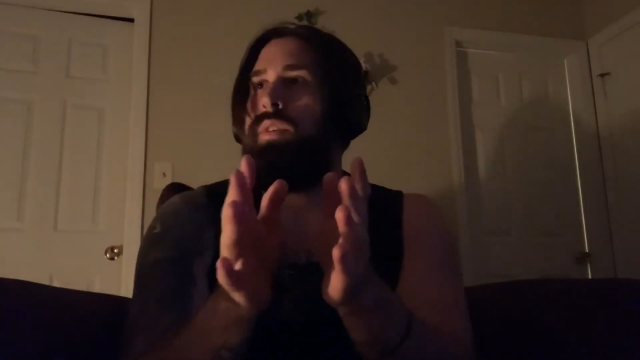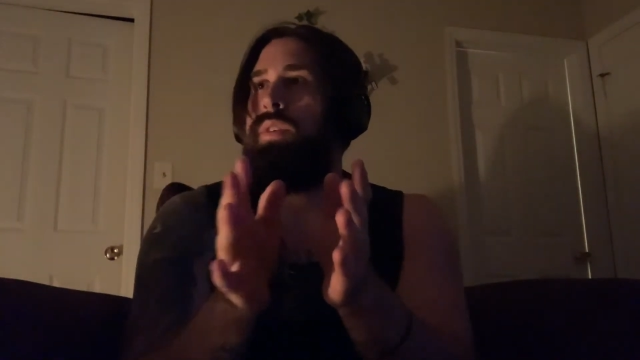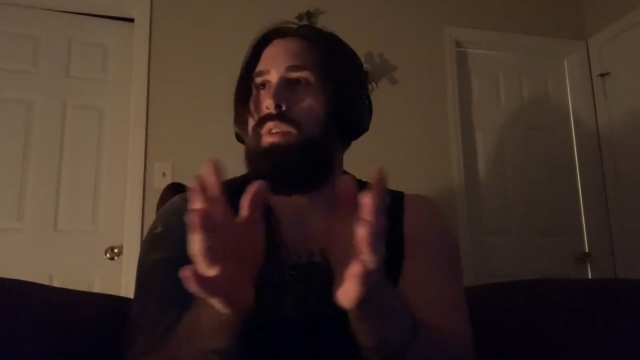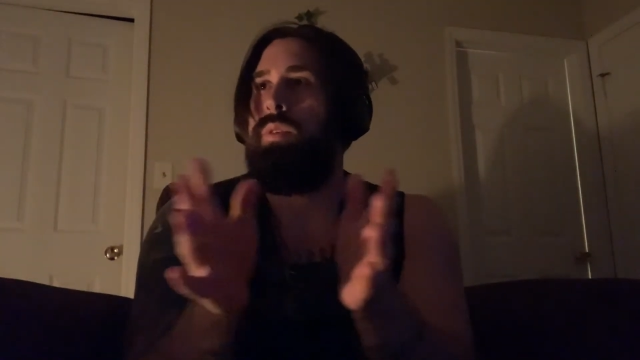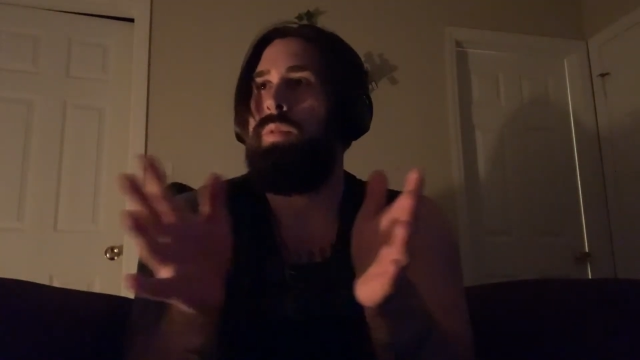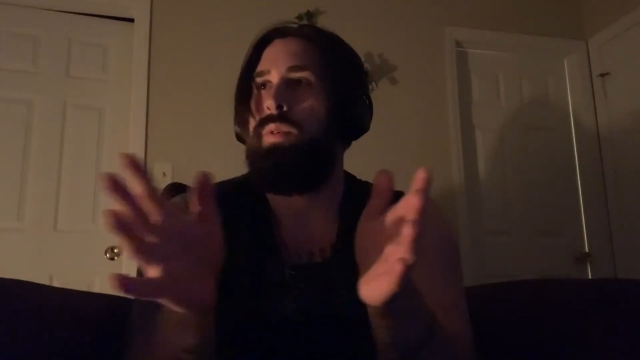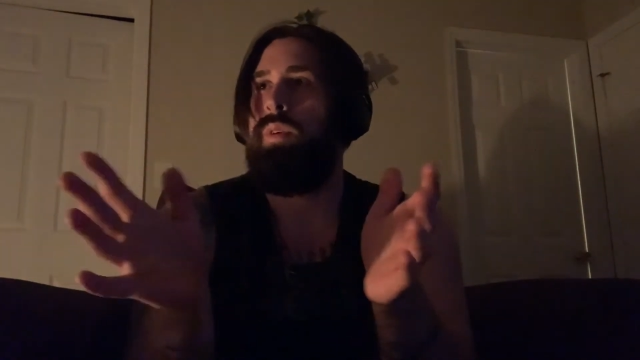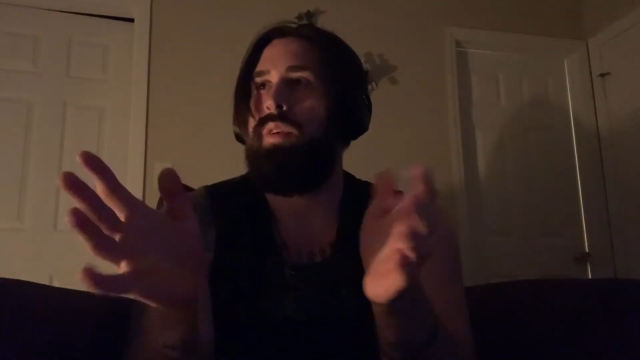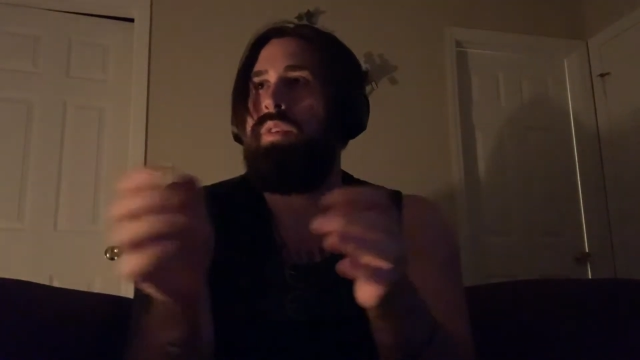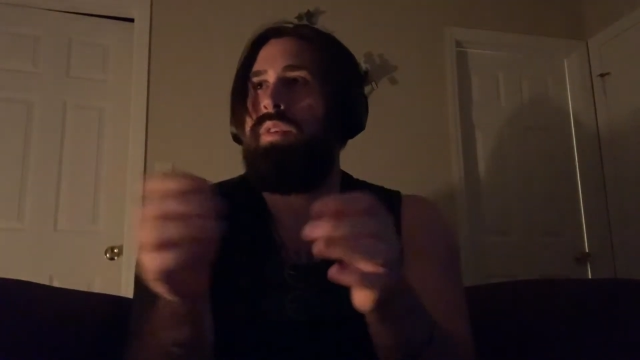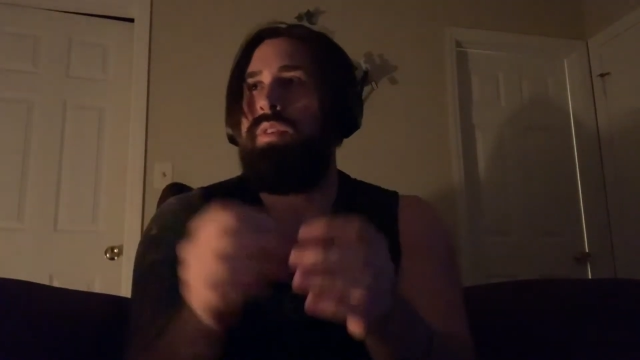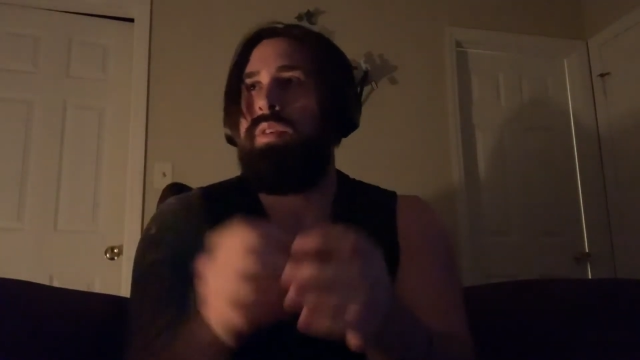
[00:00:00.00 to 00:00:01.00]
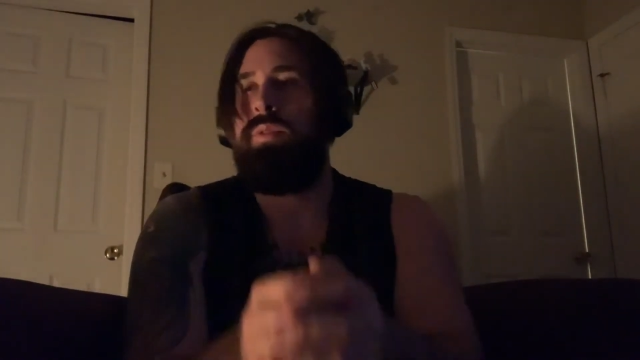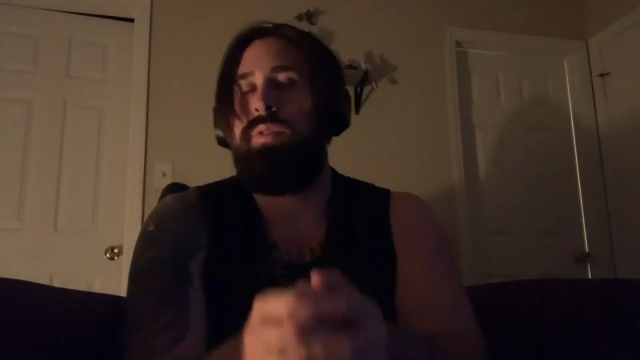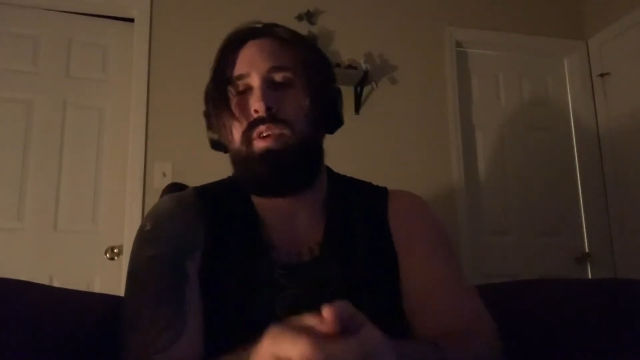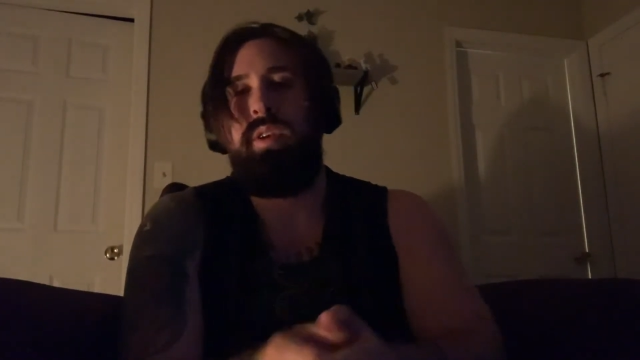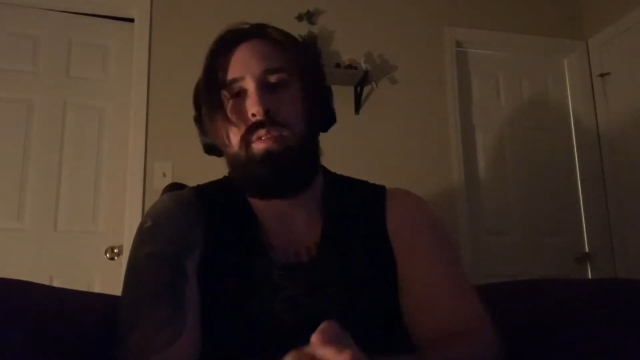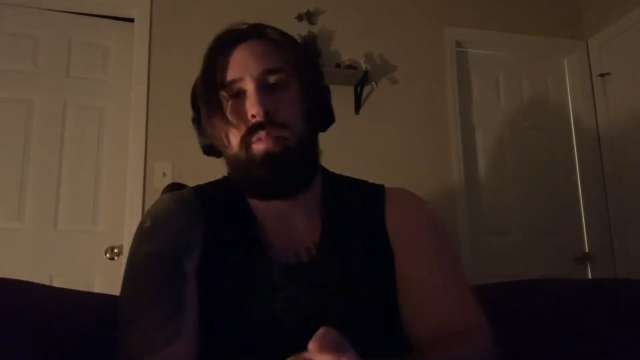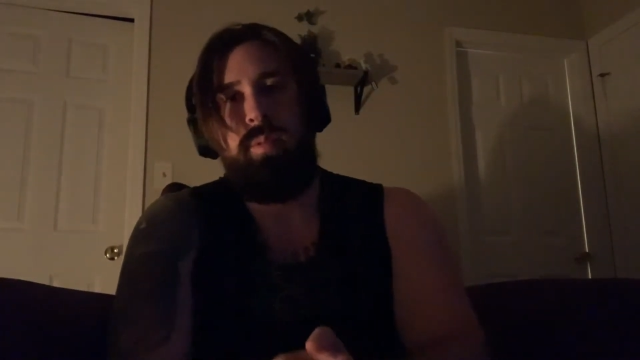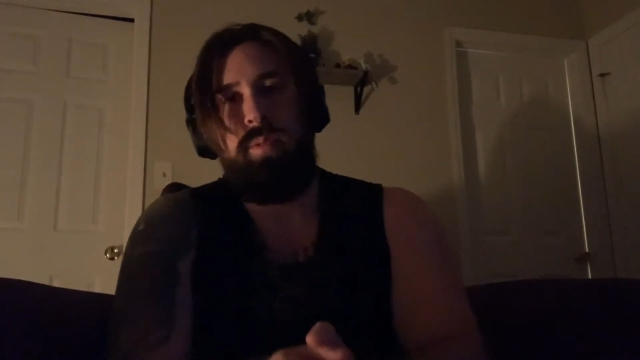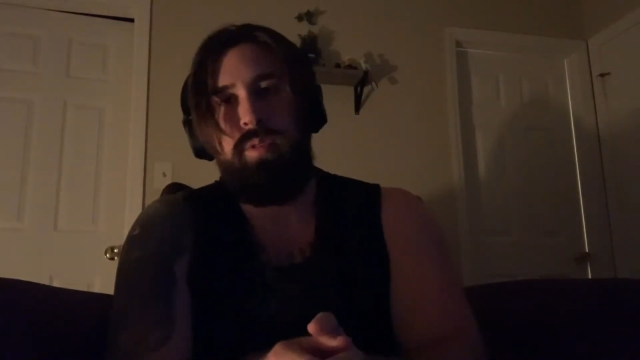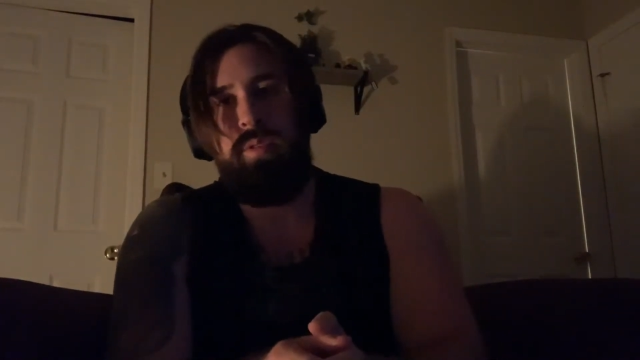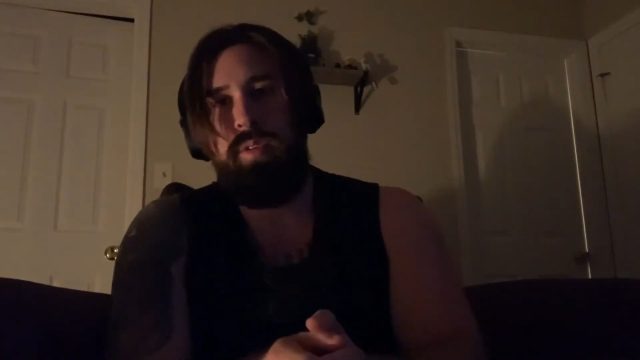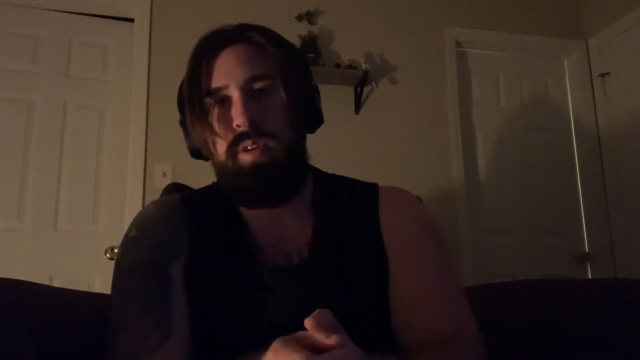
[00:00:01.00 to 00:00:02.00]
the forest as you see it through the
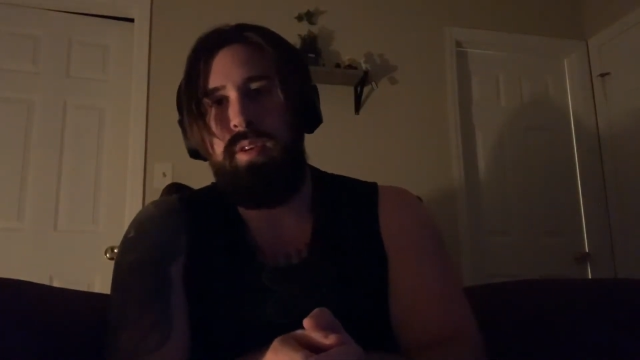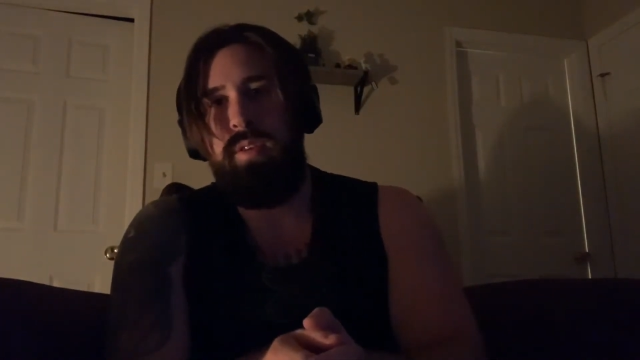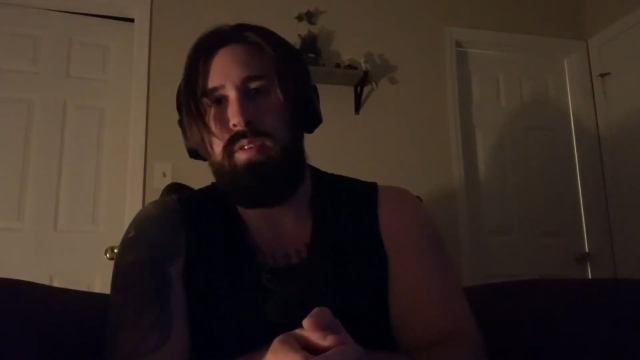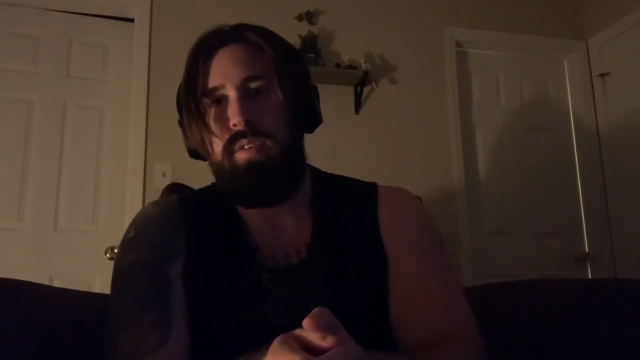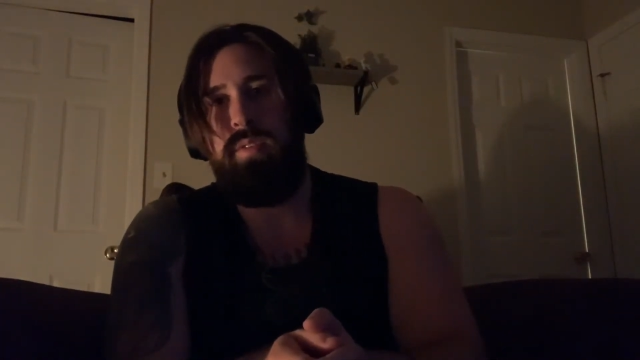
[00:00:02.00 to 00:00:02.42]
trees.